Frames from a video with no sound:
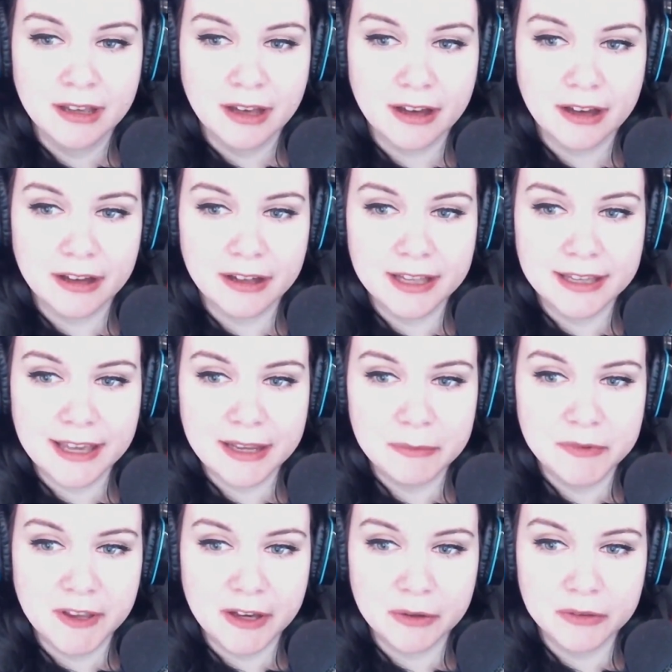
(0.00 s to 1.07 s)
uh, it came
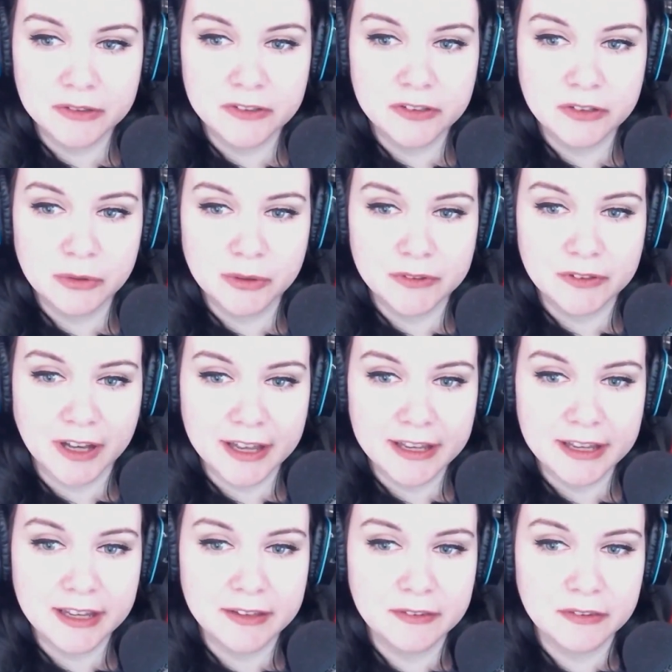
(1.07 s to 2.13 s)
down to a tie,
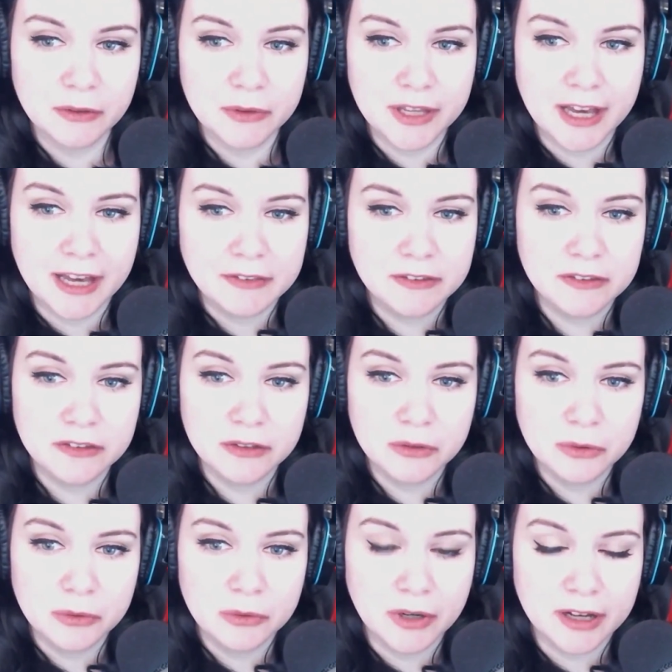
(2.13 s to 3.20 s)
and so they had to
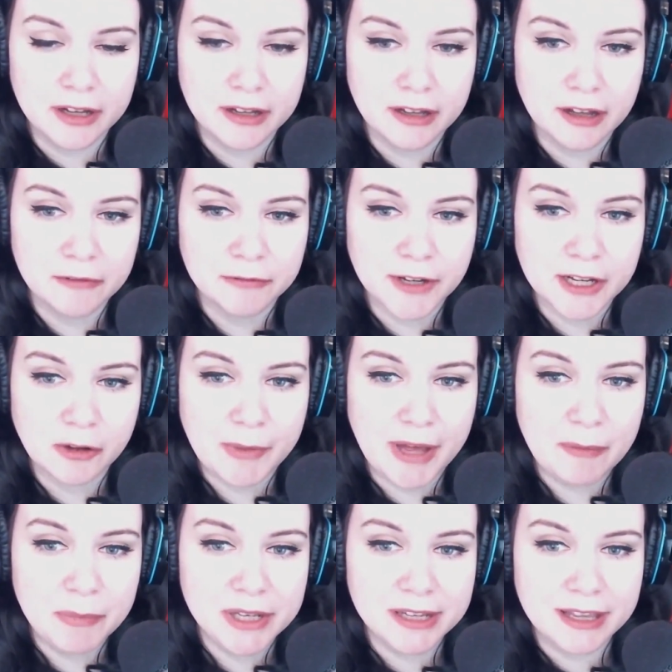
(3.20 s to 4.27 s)
do uh, a final
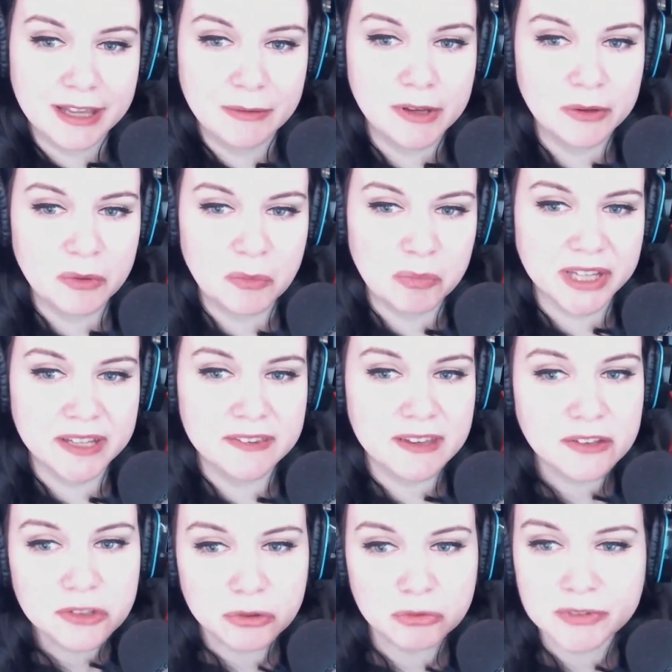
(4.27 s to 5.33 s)
map, and it came down to Blades
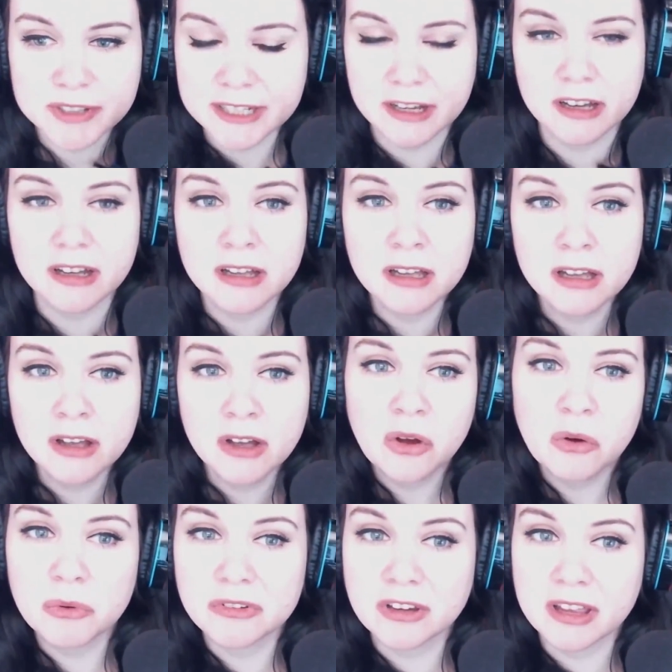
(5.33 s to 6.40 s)
Edge Arena,
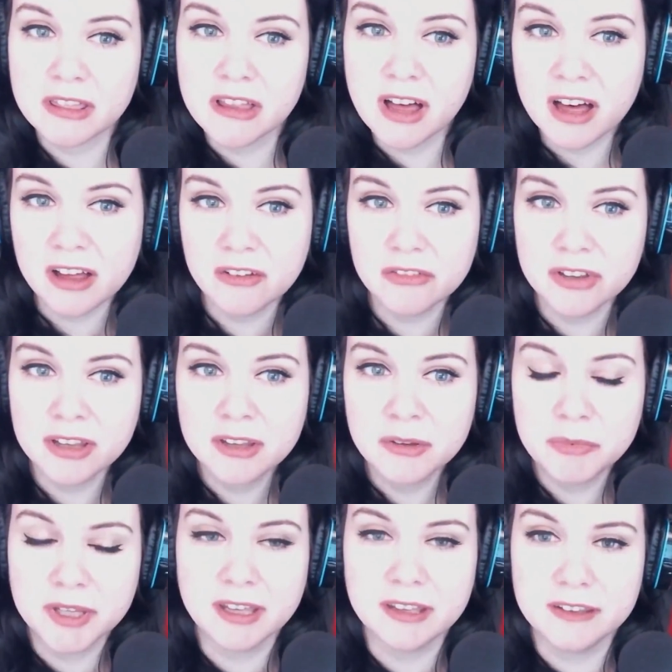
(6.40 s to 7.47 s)
which I love
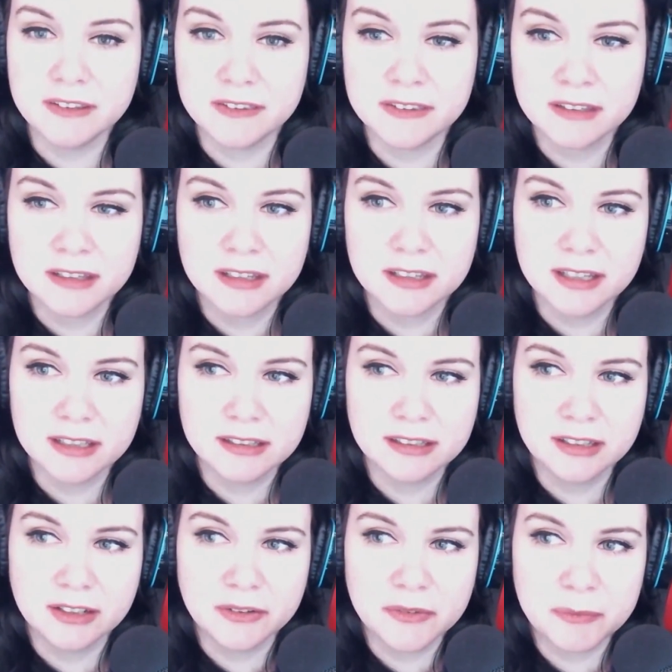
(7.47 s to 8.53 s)
because
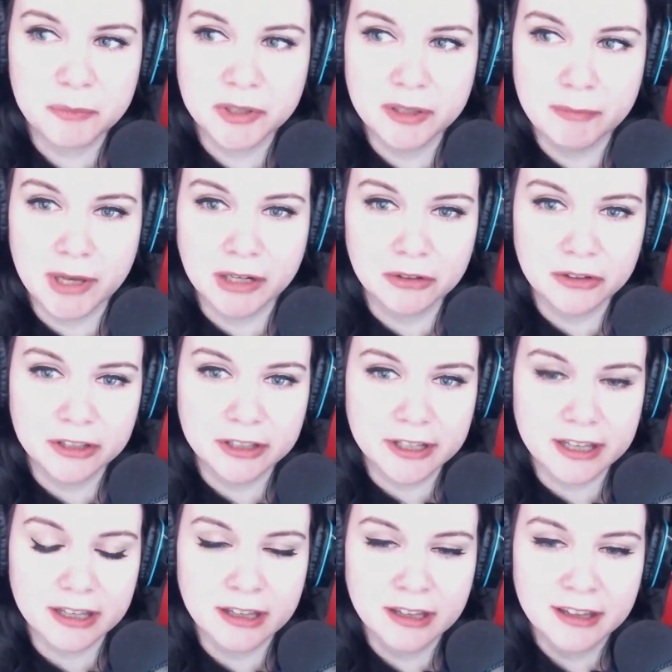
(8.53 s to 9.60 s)
you know it's pretty metal
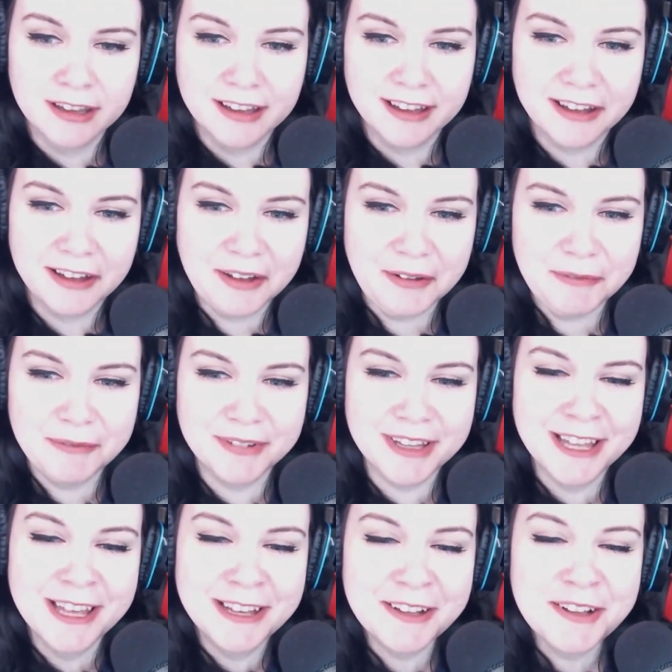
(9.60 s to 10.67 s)
looking. Mm-hmm.
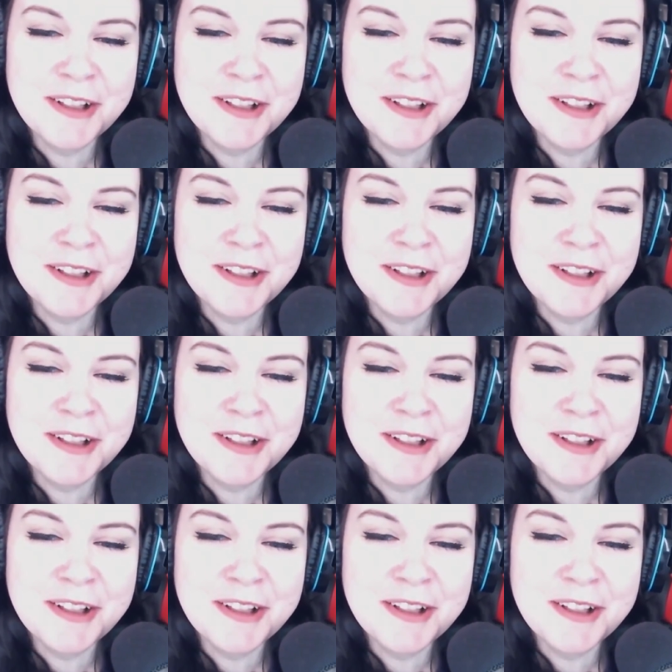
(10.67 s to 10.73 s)
Um,